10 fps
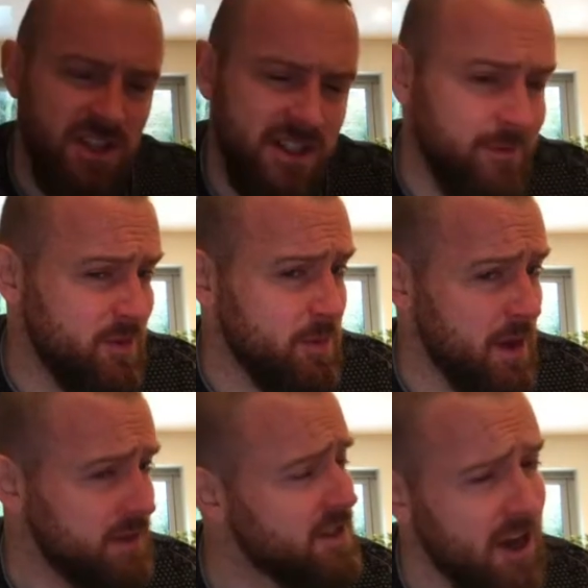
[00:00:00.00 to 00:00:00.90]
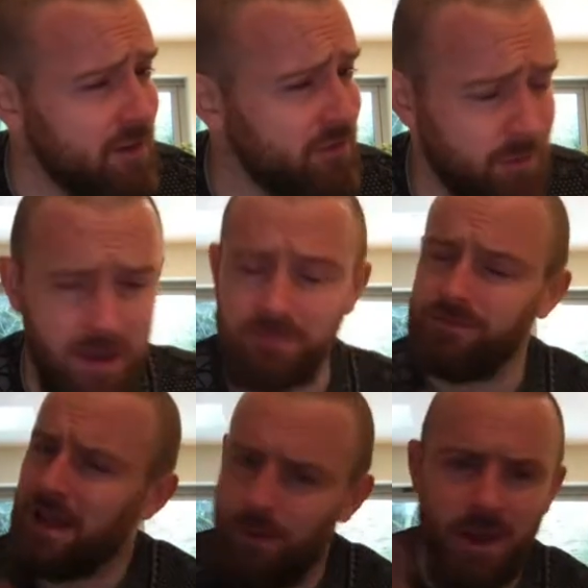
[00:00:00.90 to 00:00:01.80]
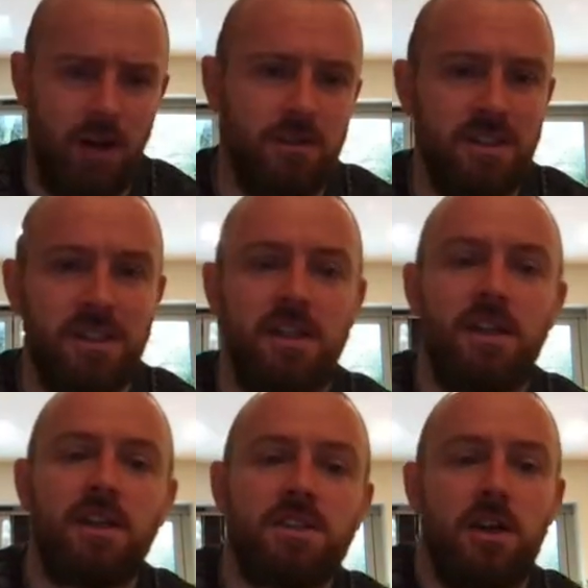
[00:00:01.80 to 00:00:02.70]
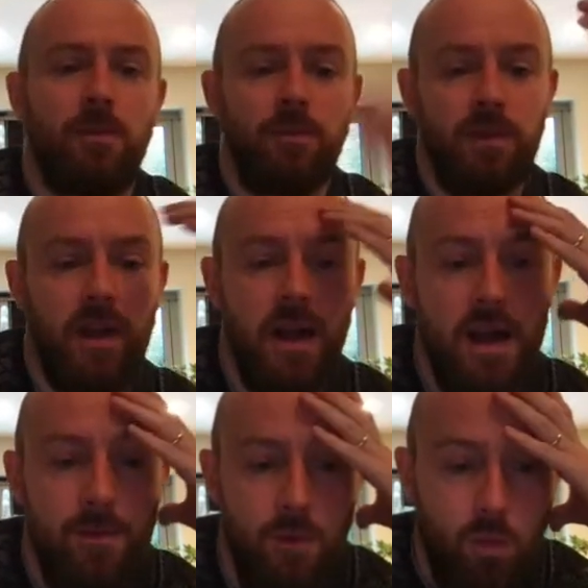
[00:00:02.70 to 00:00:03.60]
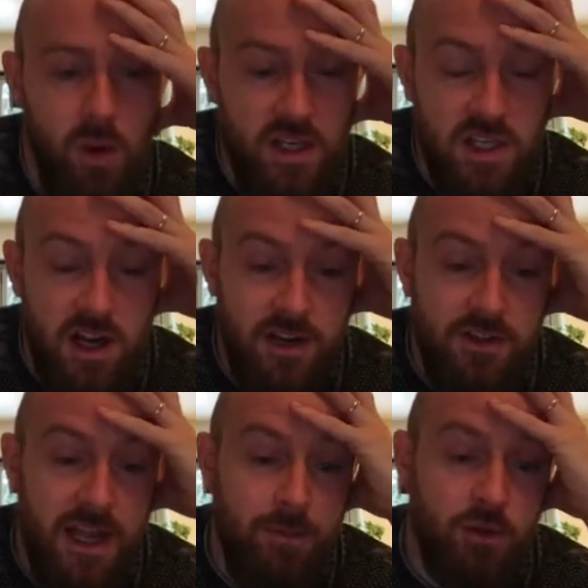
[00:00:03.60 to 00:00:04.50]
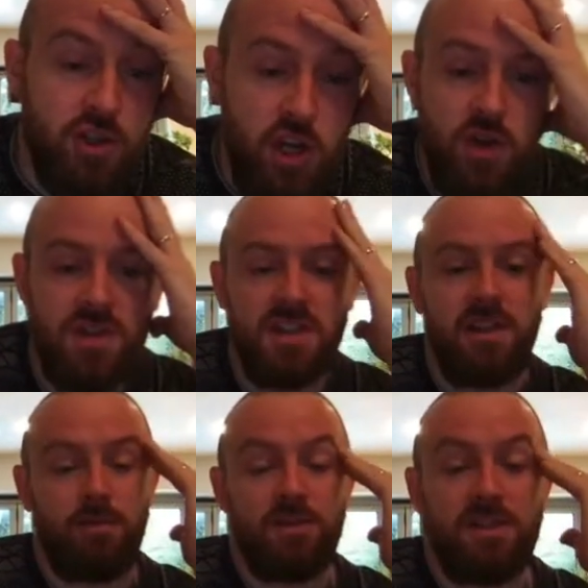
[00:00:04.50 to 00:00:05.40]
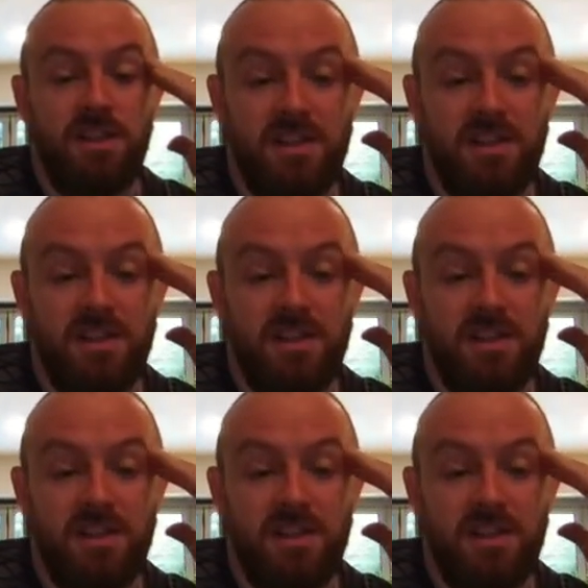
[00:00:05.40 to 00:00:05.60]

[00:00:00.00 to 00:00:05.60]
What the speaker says: seems a bit tough, but here we go. So, which line of the table shows the substances